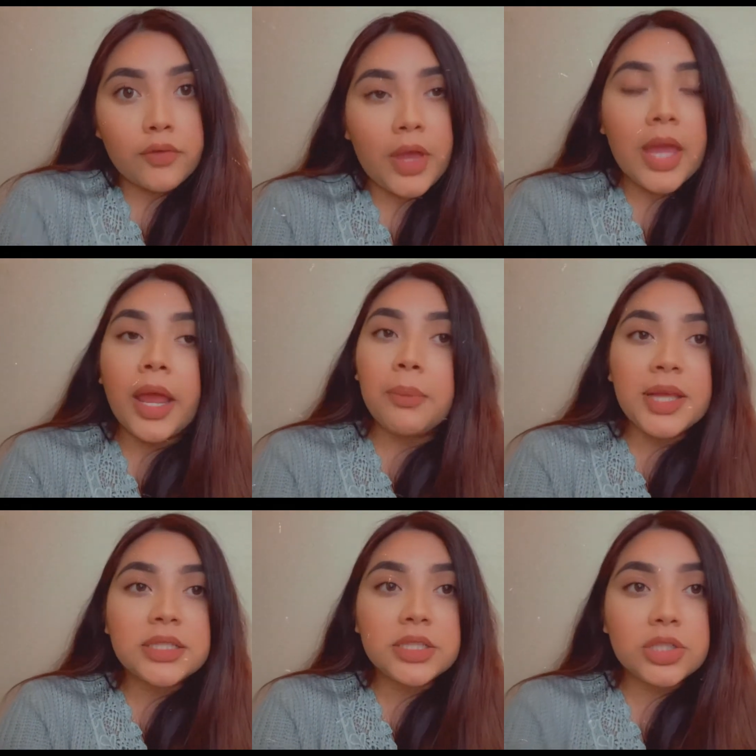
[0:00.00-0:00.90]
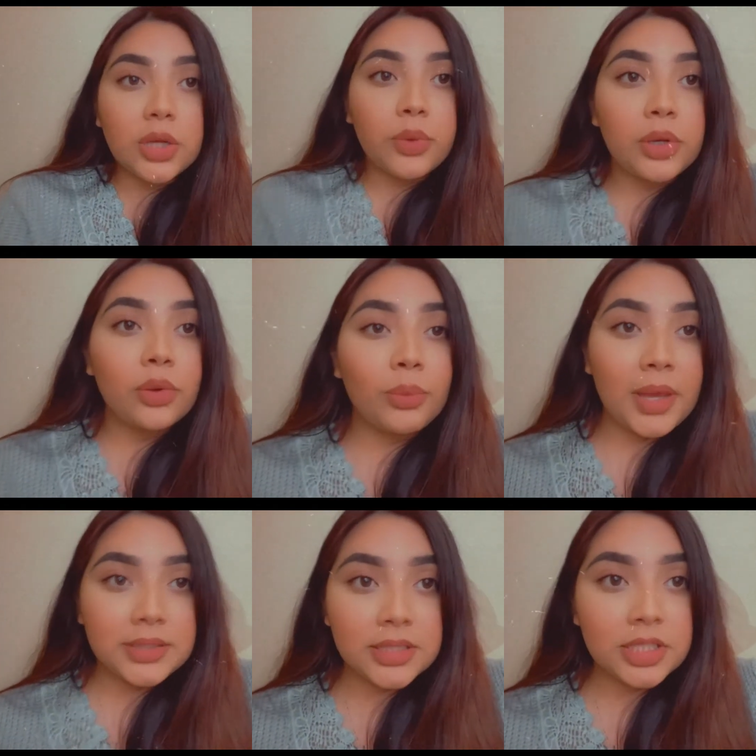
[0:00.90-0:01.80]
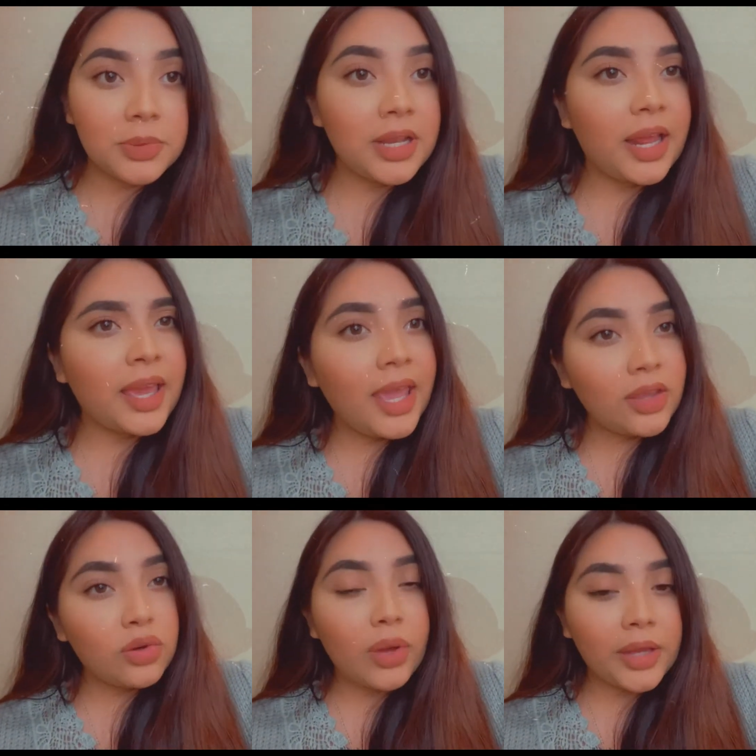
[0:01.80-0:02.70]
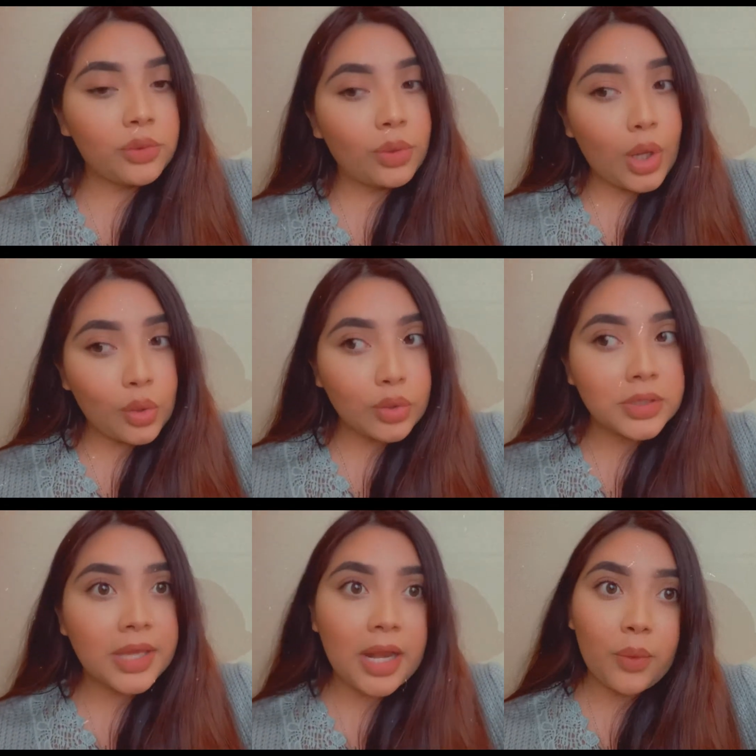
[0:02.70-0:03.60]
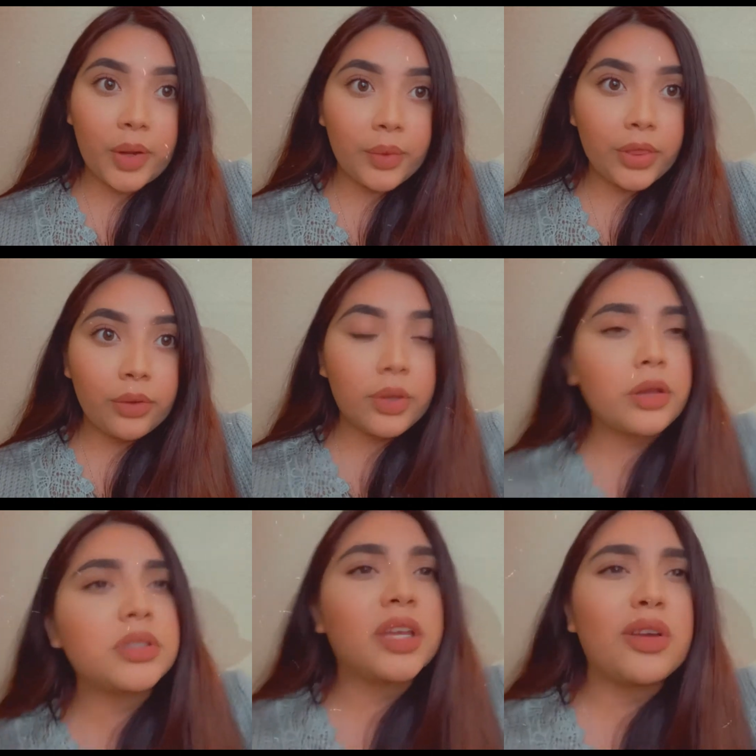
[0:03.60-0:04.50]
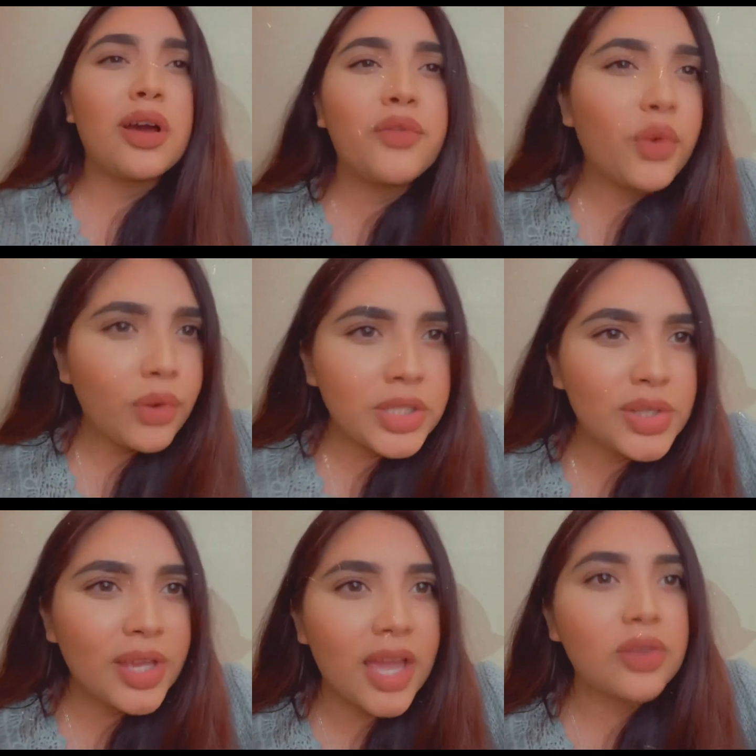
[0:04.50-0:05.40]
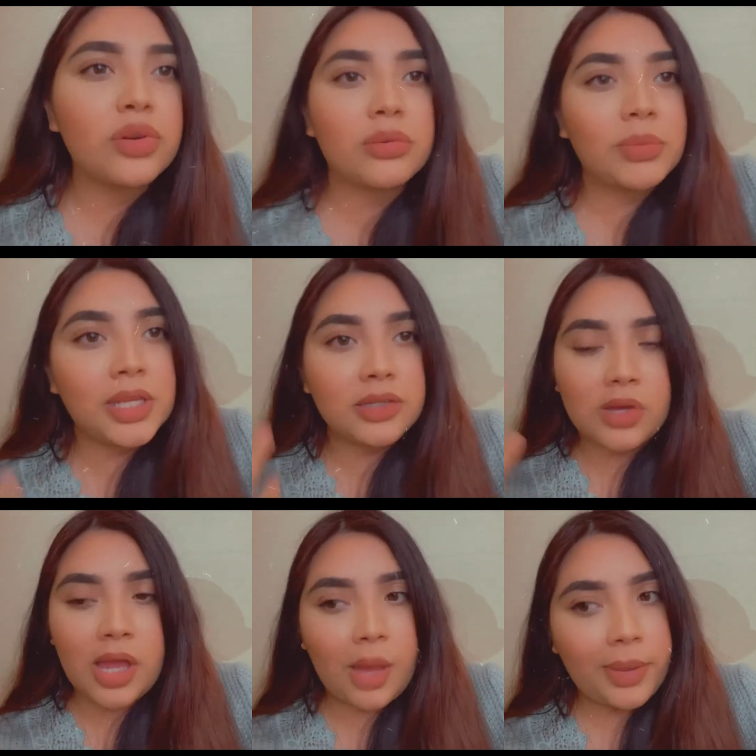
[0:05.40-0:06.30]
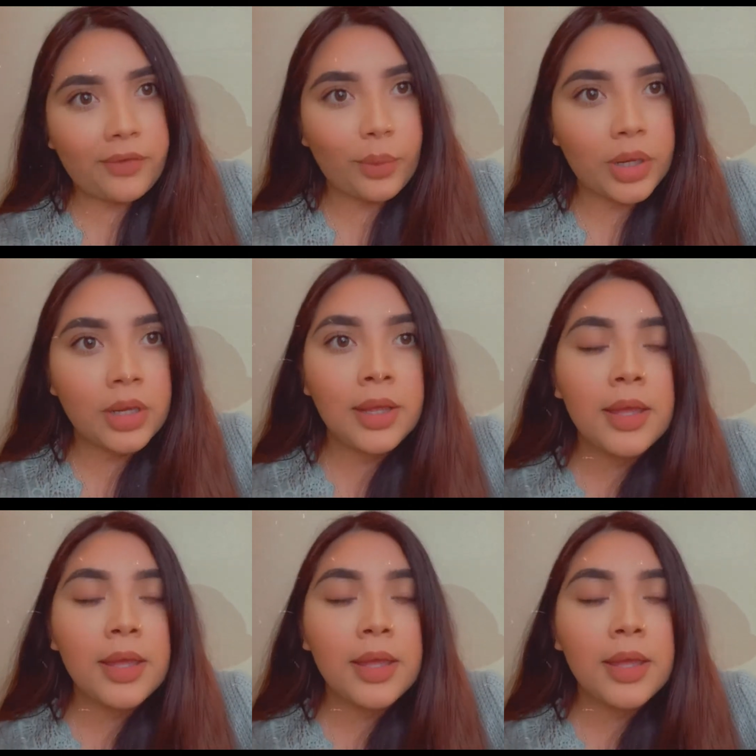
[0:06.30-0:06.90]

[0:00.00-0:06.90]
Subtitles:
And I messaged someone who messaged me like, hey, you know, I do logos, can I work with you? And I was like, of course you can, you know, me trying to help everyone.